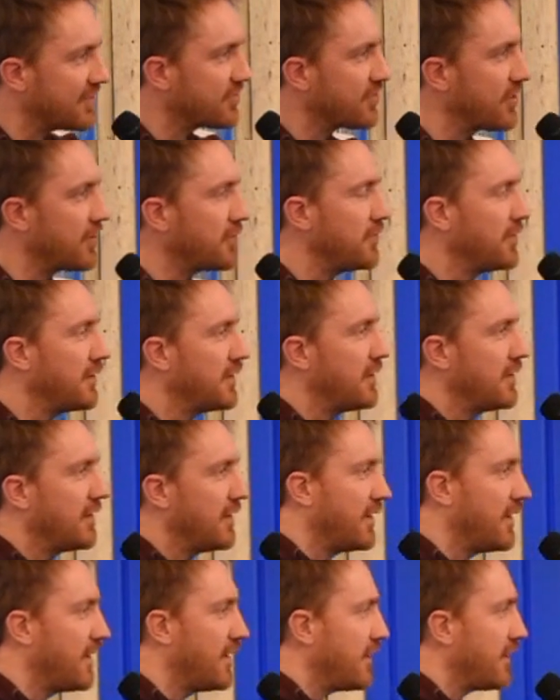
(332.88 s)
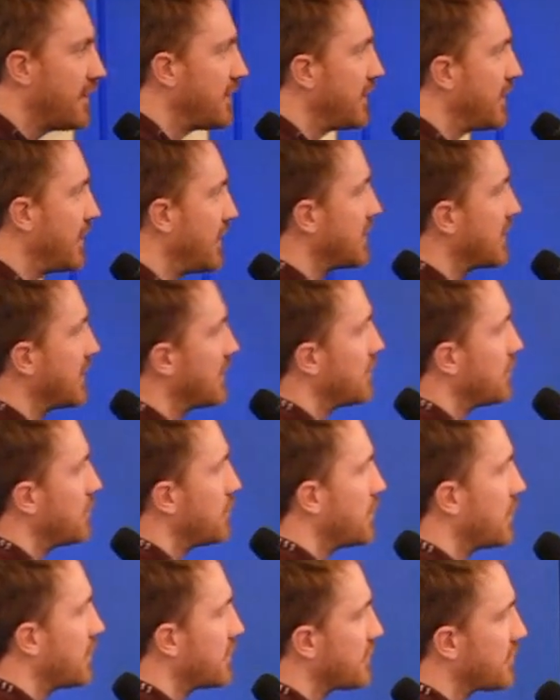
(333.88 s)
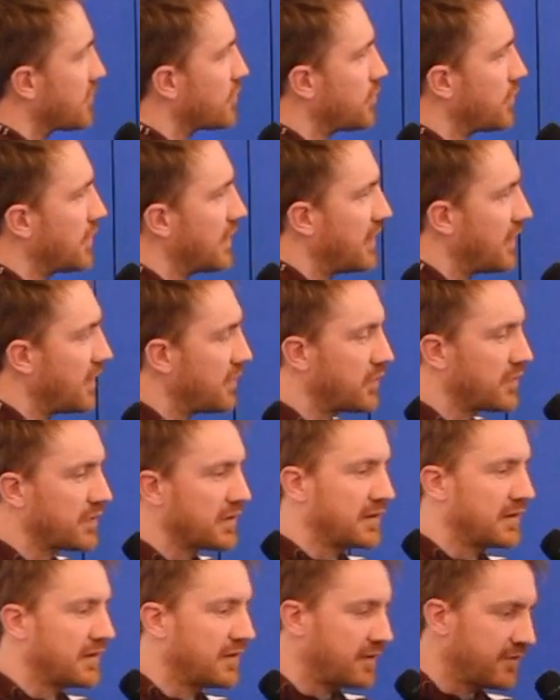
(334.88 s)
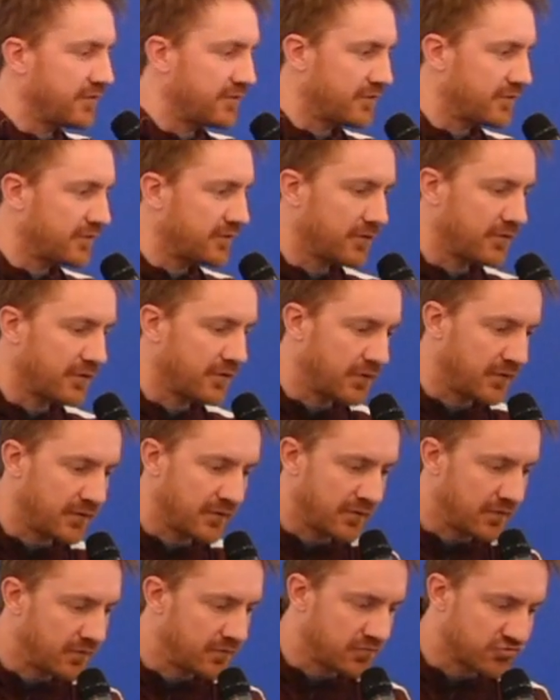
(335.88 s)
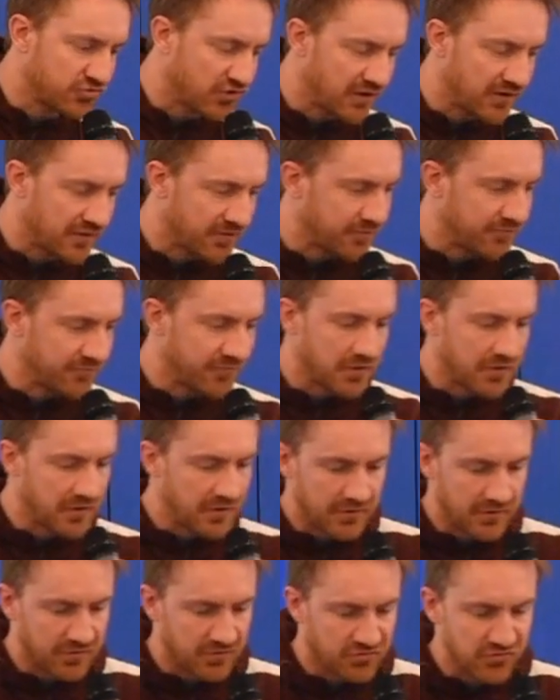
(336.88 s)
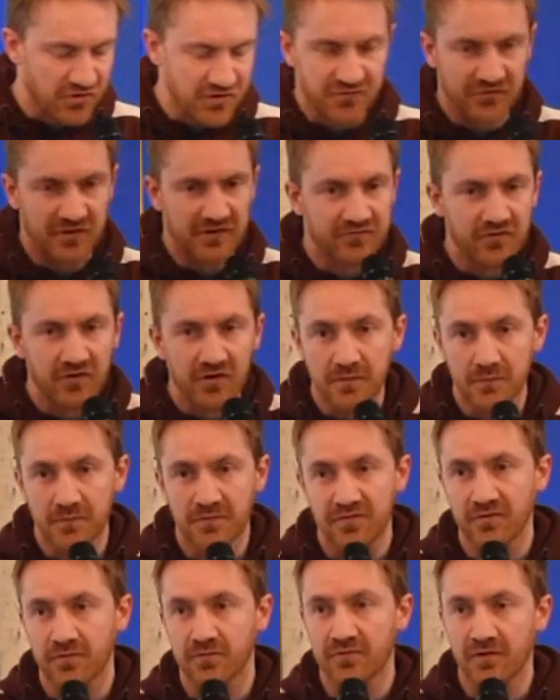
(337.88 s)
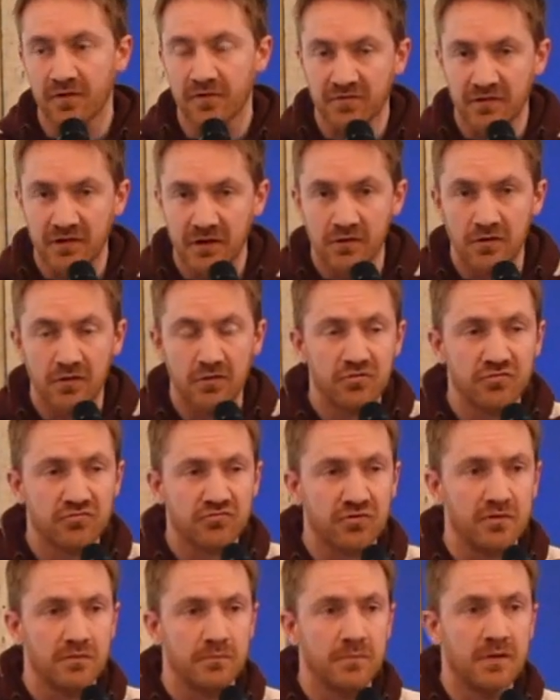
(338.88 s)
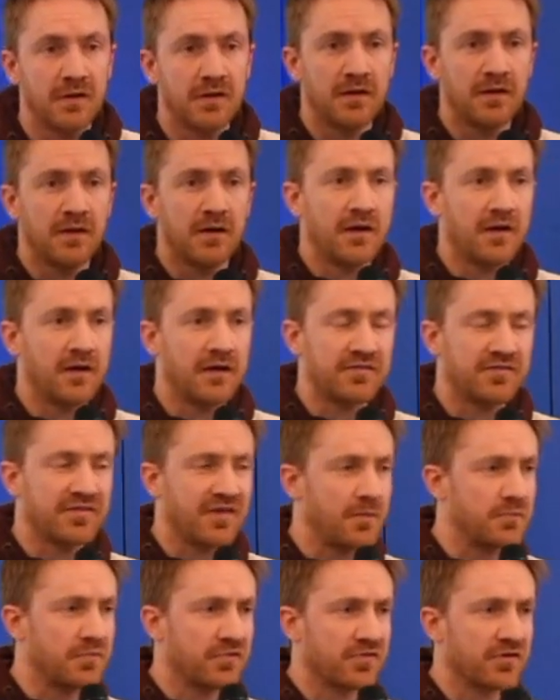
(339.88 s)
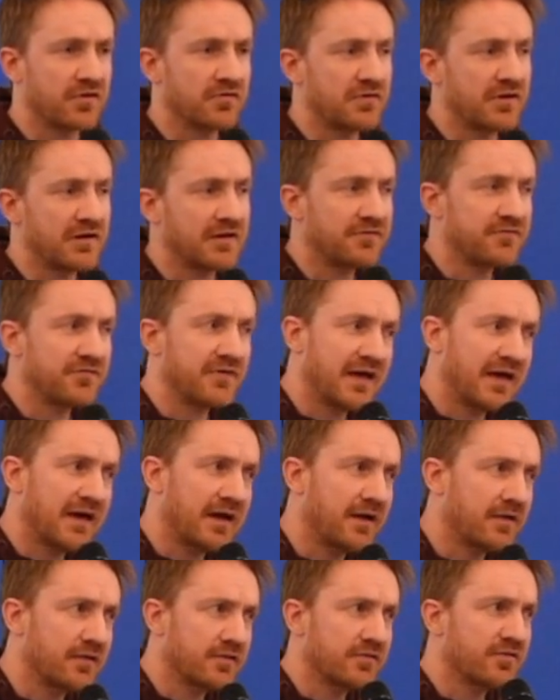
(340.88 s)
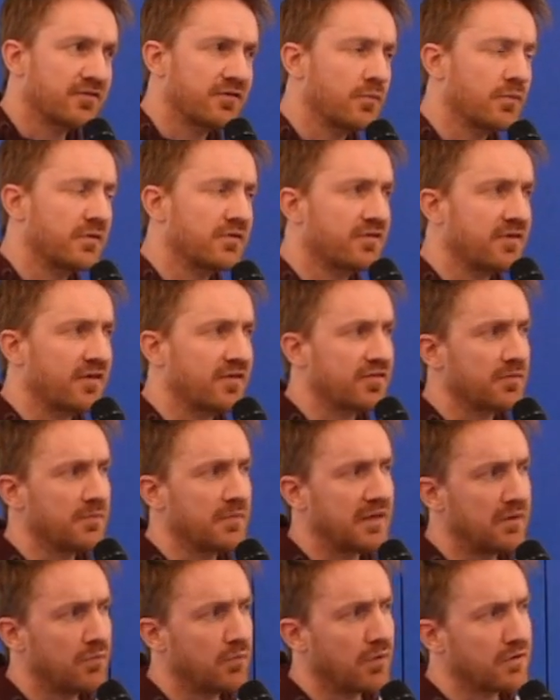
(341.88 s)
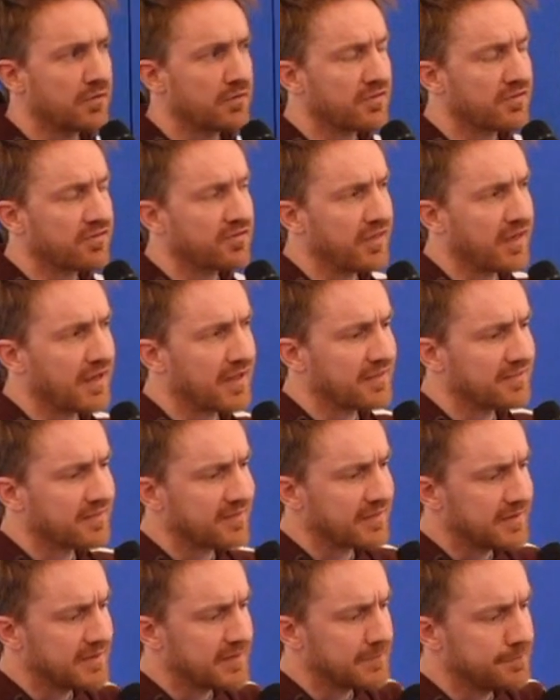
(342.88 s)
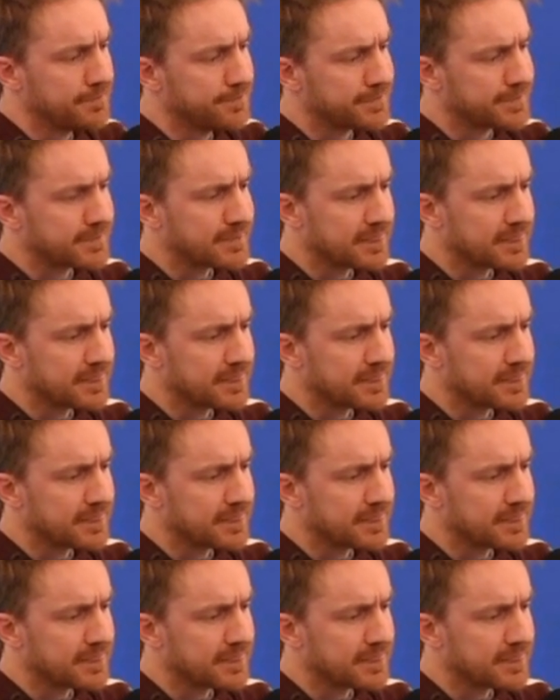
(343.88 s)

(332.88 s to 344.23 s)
So uh, I had it once where I work in, a, in journalism, very stressful environment sometimes in a newsroom, uh, and tempers can really flare. And someone said to me once that, um,